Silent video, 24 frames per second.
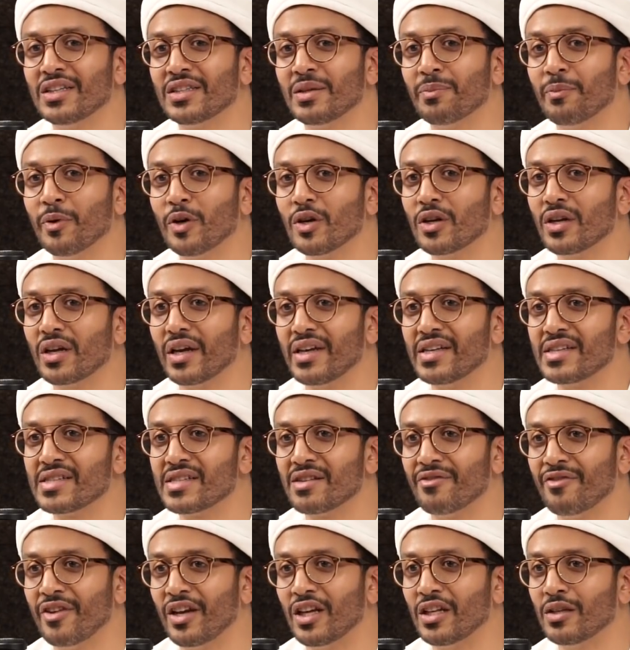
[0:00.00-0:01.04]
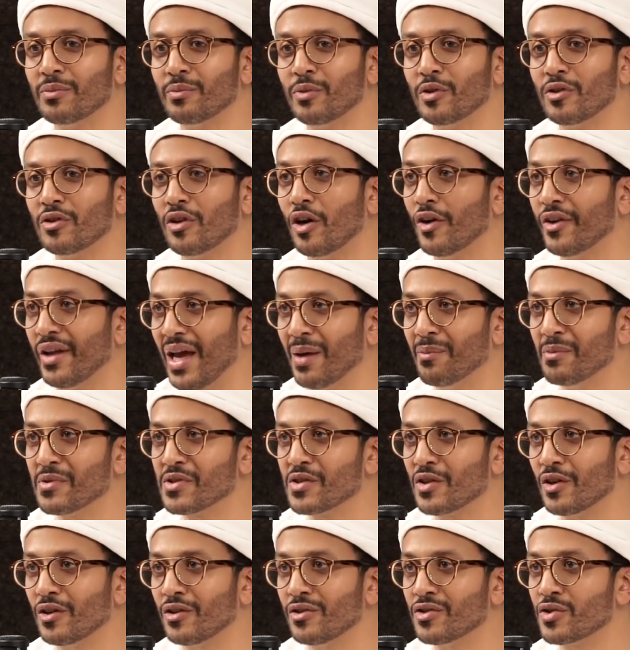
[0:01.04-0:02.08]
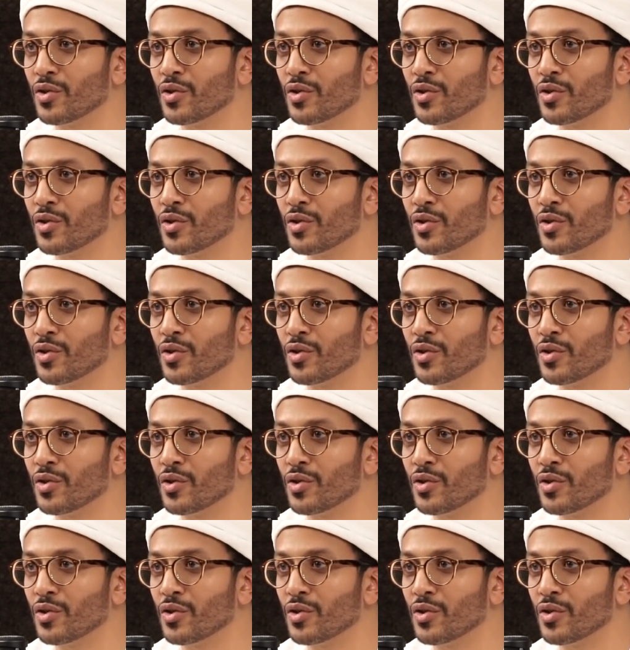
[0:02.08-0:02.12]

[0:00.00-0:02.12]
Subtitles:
the book is available on Amazon.